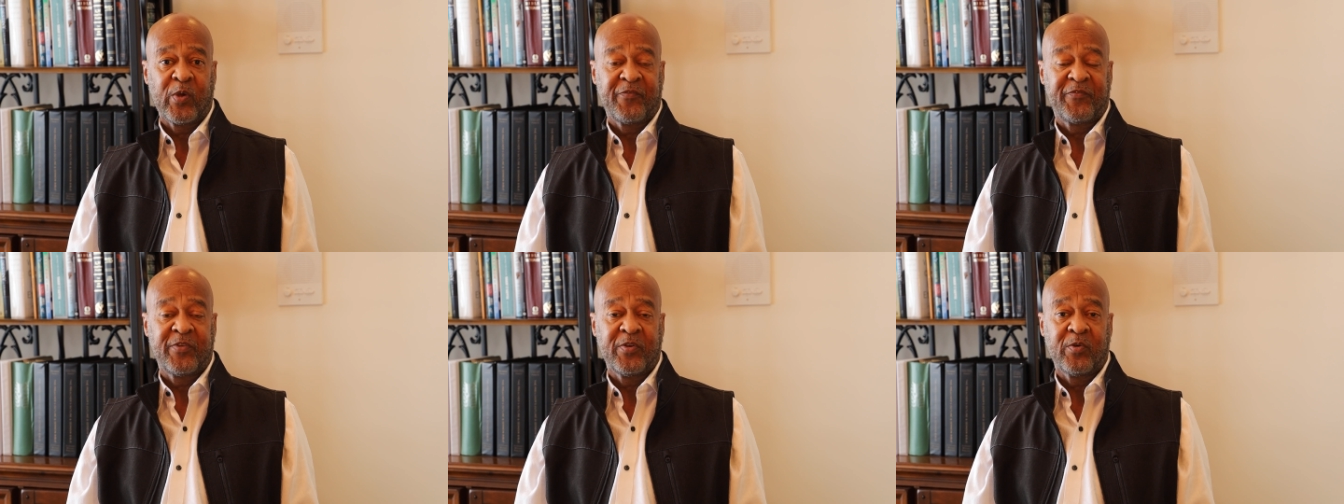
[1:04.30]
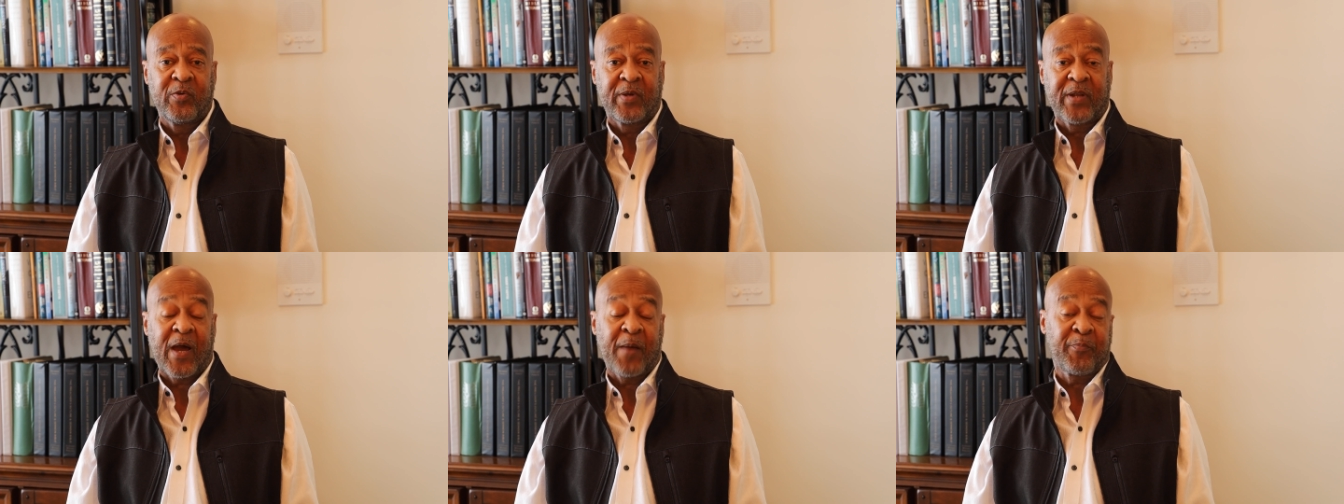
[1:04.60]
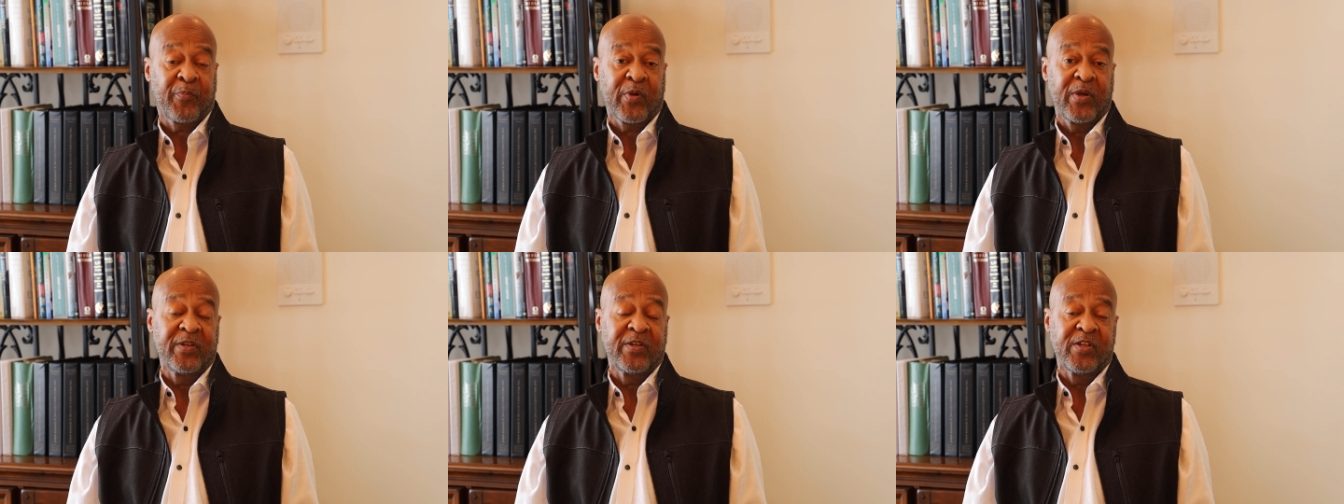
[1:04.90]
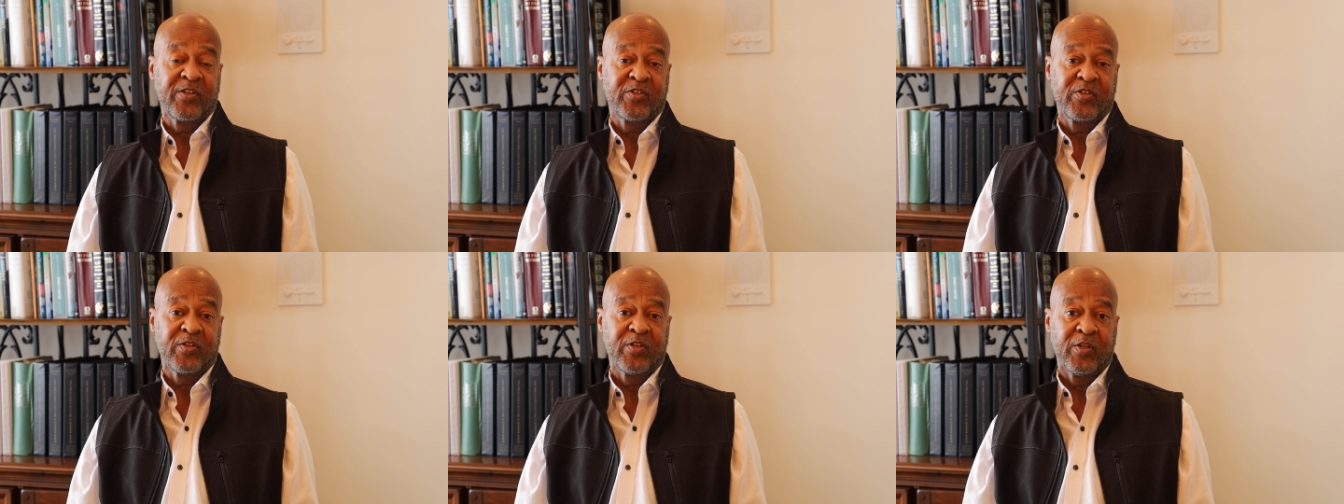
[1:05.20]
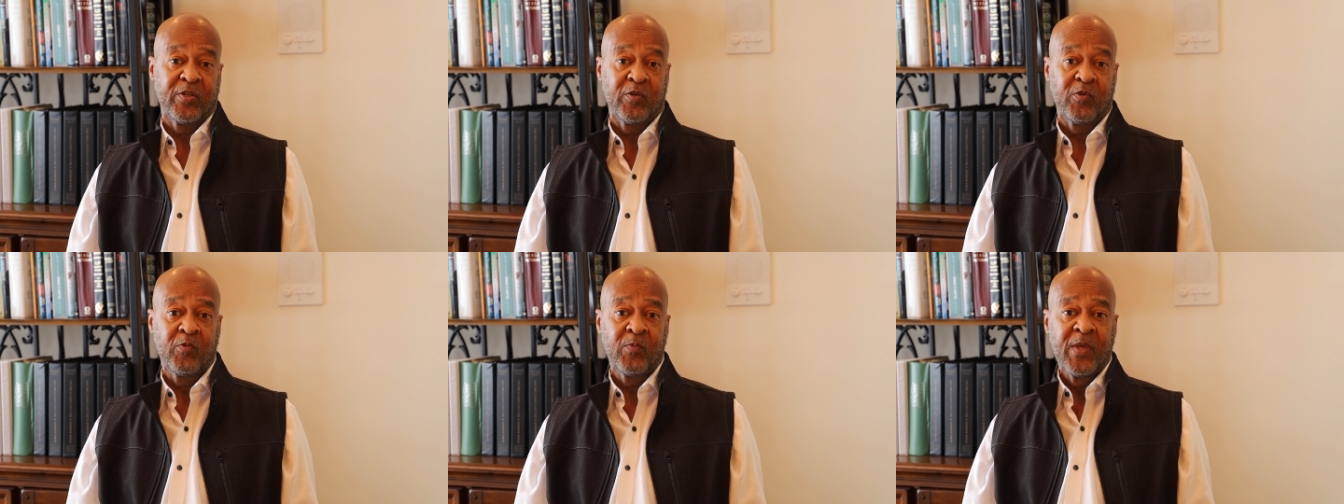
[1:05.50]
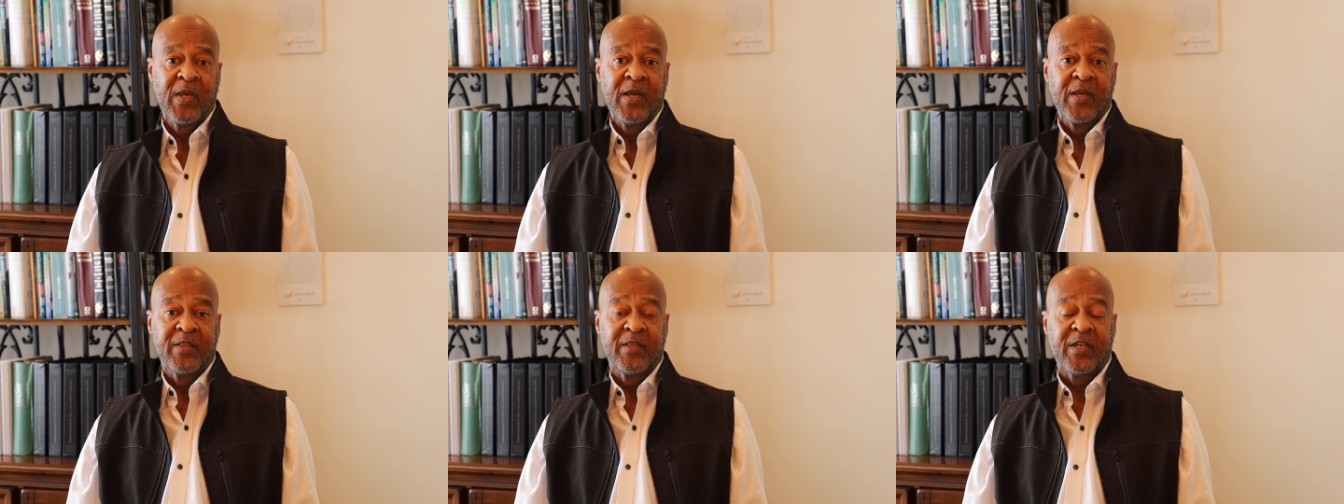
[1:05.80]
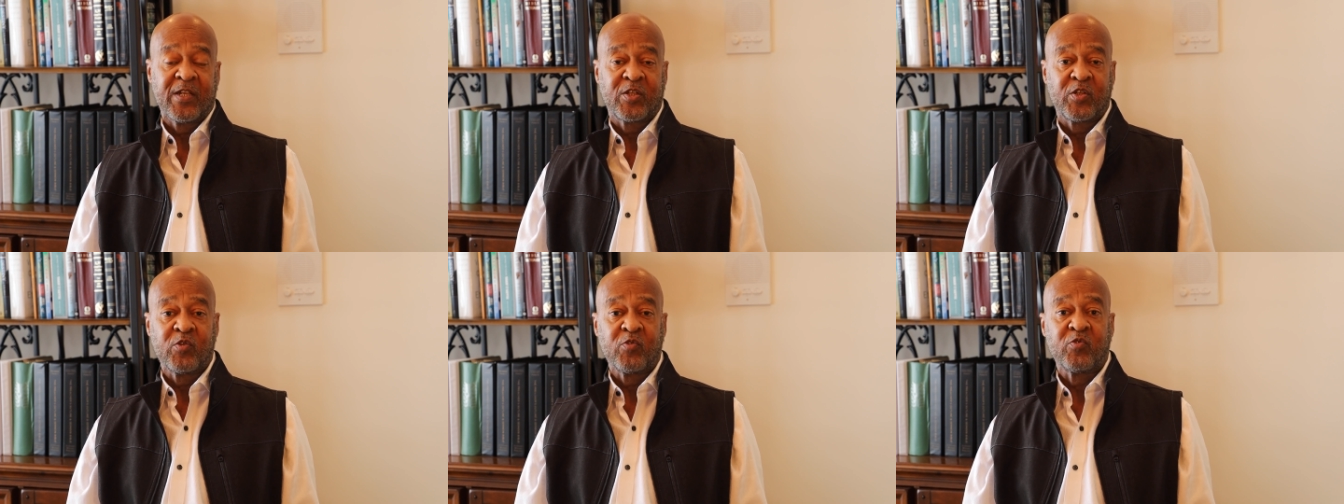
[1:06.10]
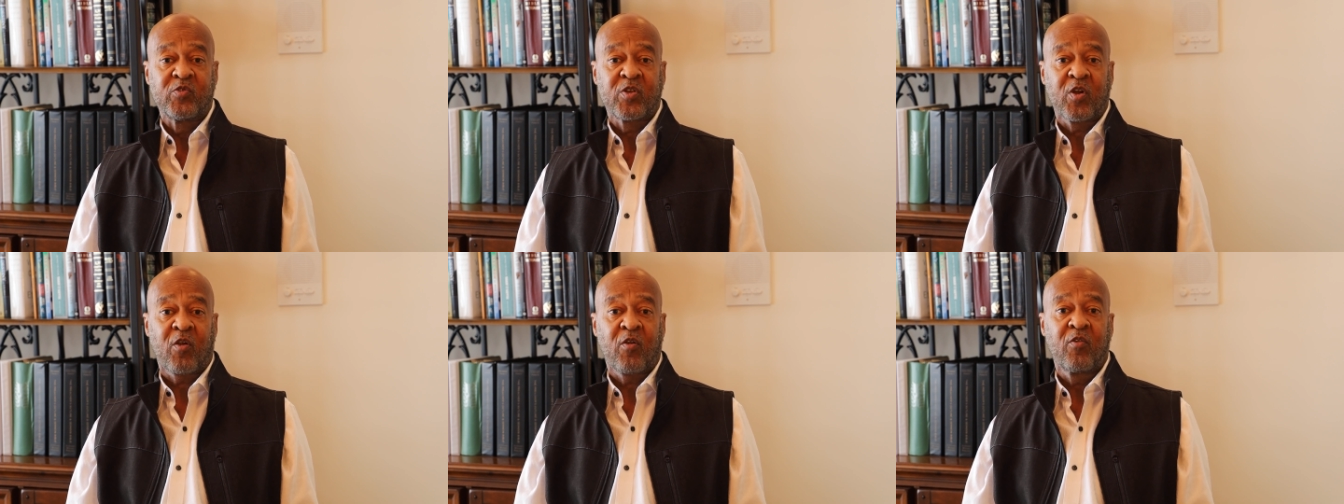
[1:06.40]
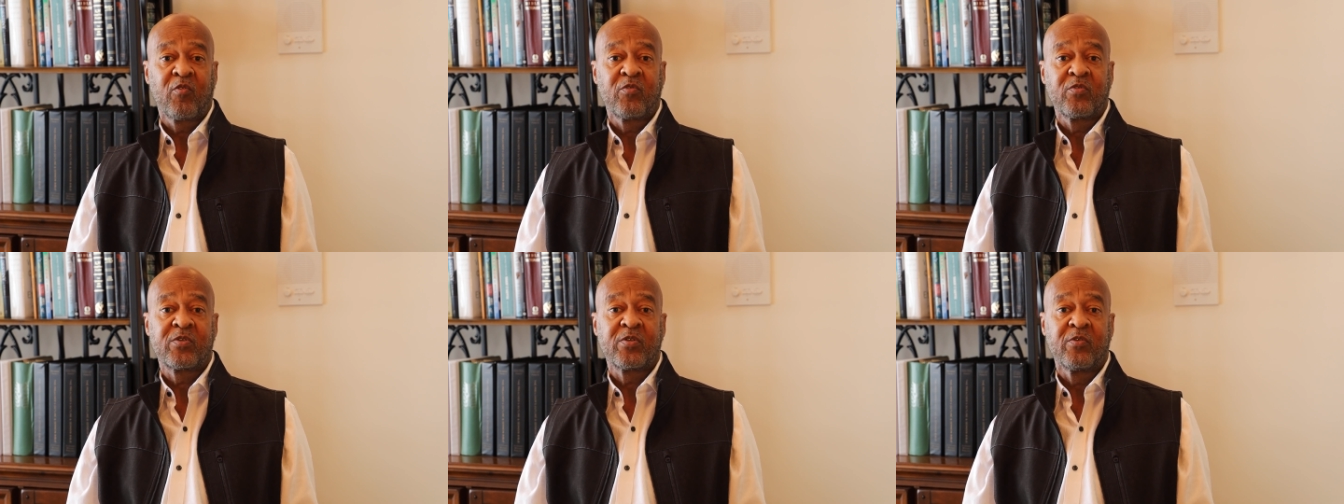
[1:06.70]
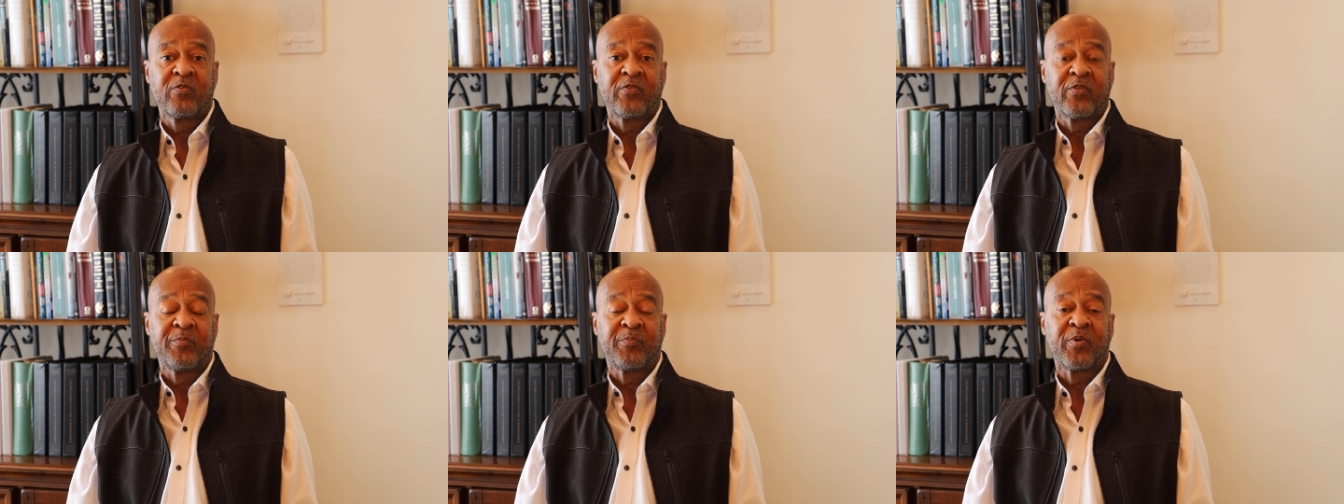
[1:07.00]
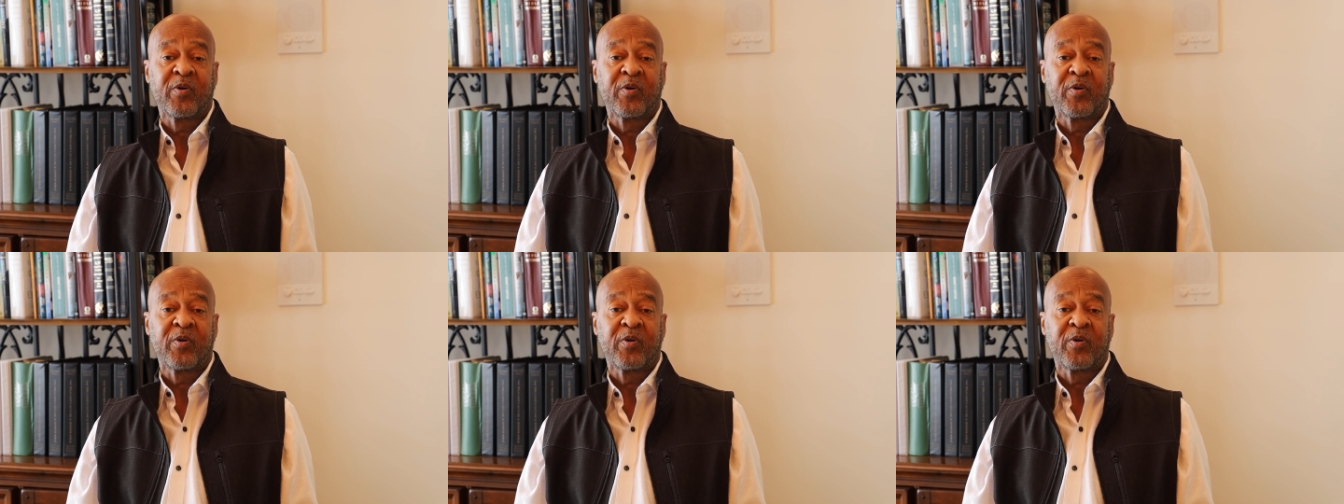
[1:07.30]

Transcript: with you, and I pray that you do, that you turn turn to the